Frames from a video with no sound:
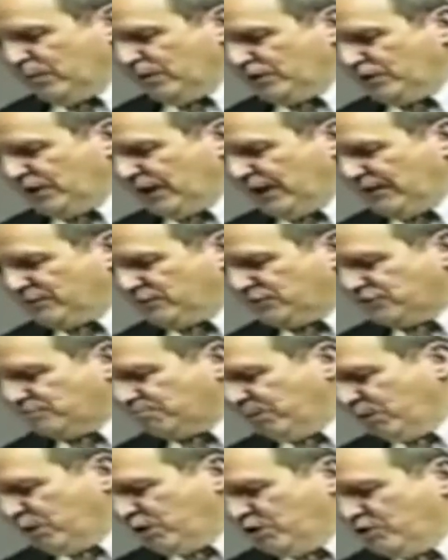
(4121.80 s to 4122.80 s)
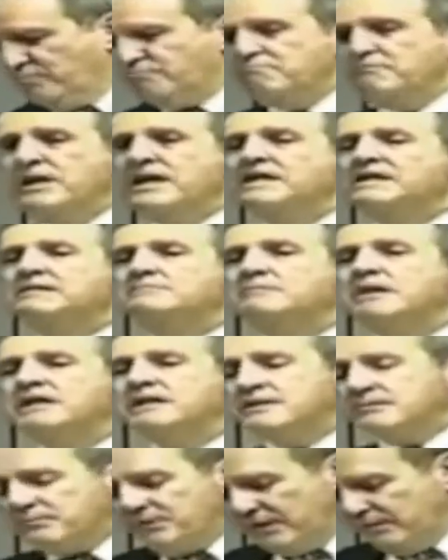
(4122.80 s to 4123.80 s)
which has spurred many,
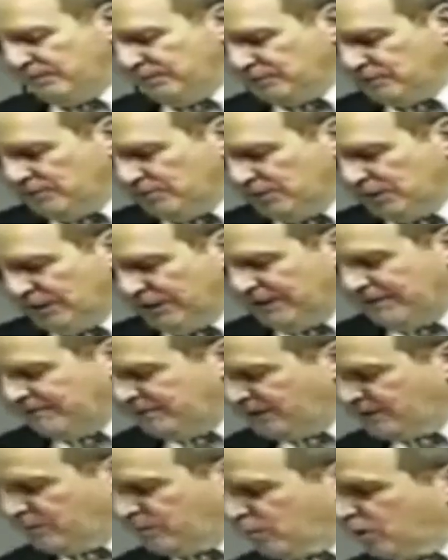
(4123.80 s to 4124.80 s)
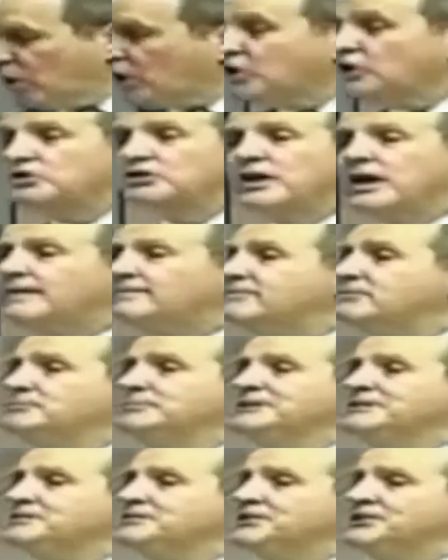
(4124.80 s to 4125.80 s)
many people to believe that a world
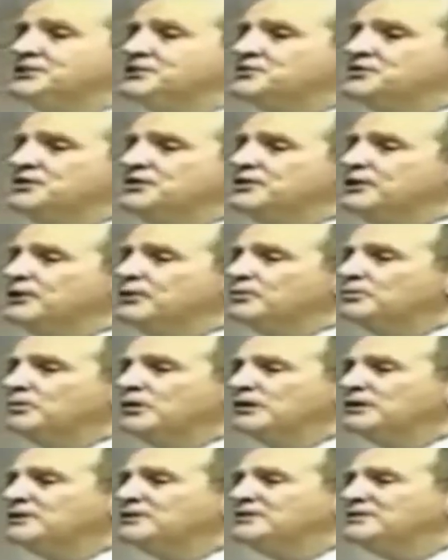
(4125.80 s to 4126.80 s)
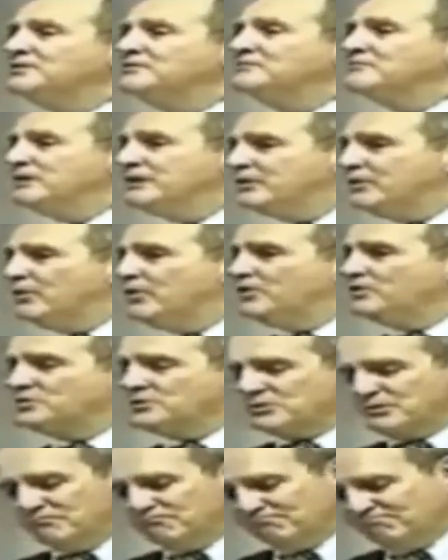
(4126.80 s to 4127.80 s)
government is the only
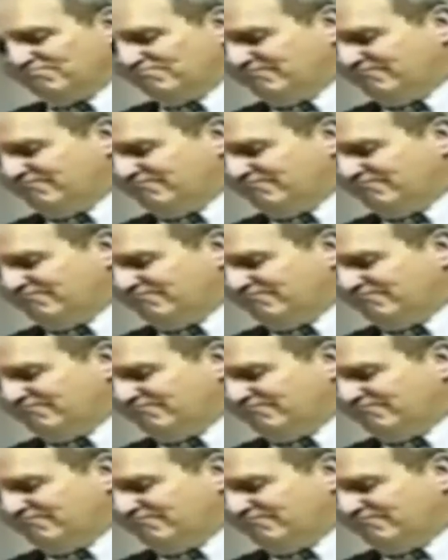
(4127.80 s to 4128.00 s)
recourse.